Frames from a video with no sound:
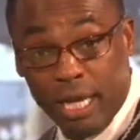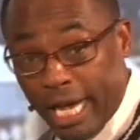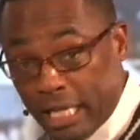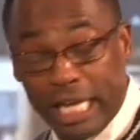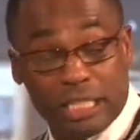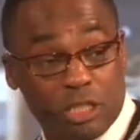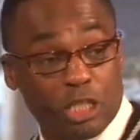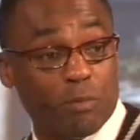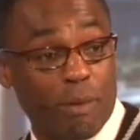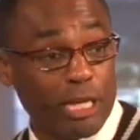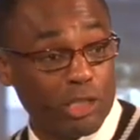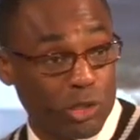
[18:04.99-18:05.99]
And let's just
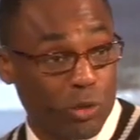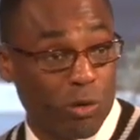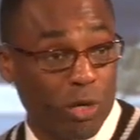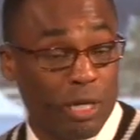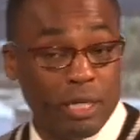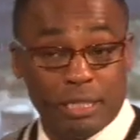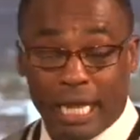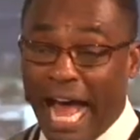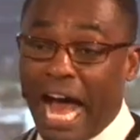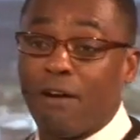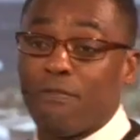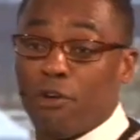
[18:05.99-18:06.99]
make sure that
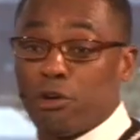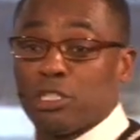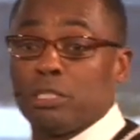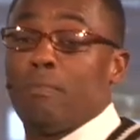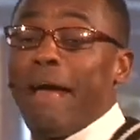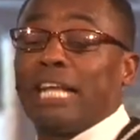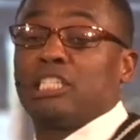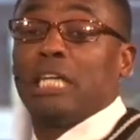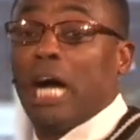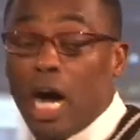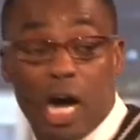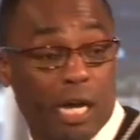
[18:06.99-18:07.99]
our versions match
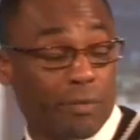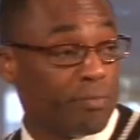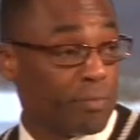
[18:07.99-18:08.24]
God.